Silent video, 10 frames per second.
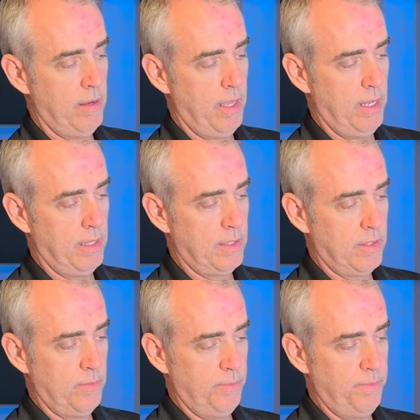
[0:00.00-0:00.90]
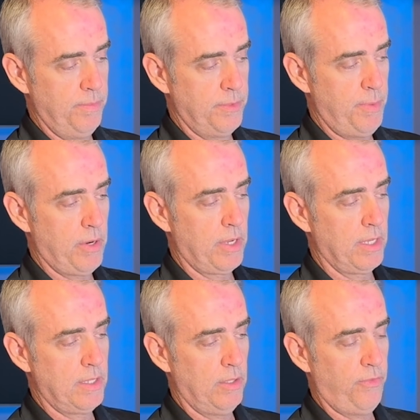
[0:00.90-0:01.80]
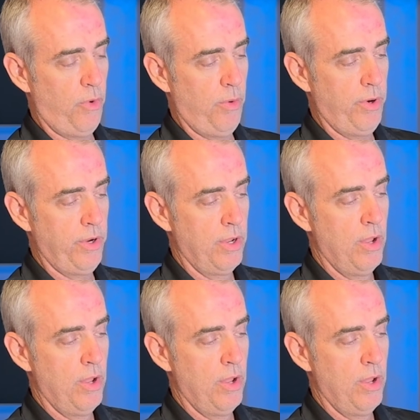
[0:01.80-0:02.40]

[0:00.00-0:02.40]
and the speaker can tilt forward.